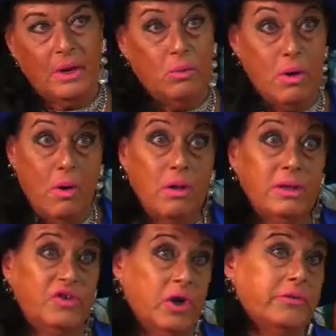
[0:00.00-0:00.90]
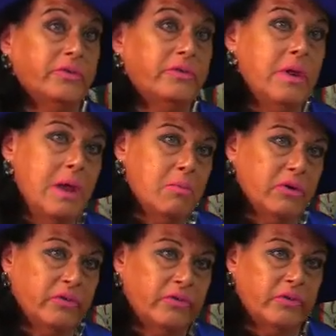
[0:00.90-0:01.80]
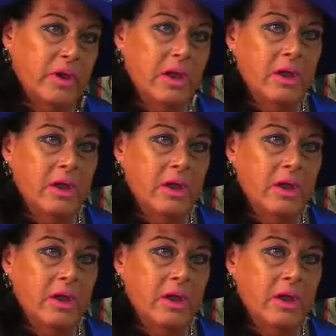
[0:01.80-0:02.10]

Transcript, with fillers: Yeah. We're all each other's neighbors.